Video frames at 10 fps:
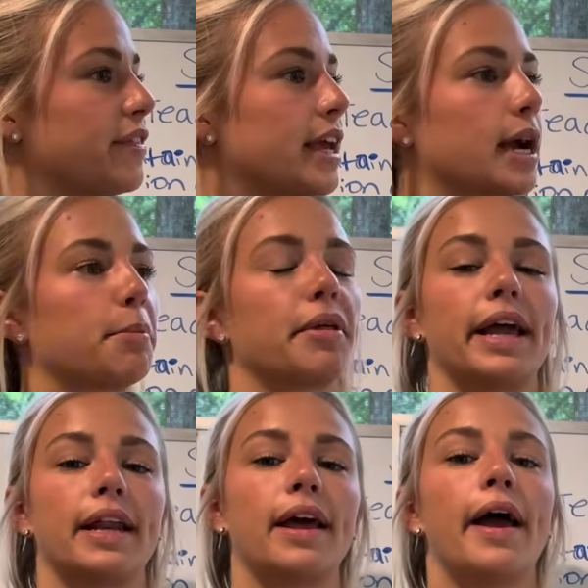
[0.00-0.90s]
the
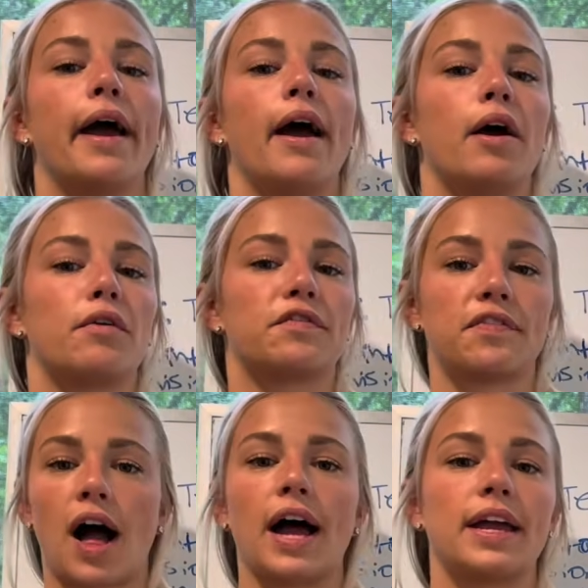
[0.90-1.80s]
airplane
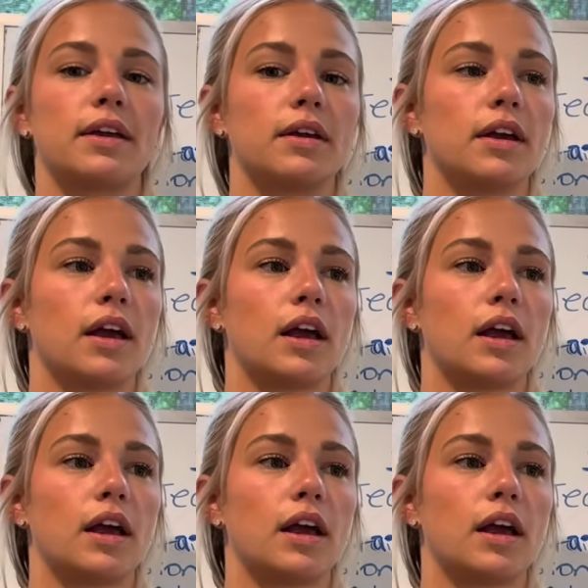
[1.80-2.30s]
flying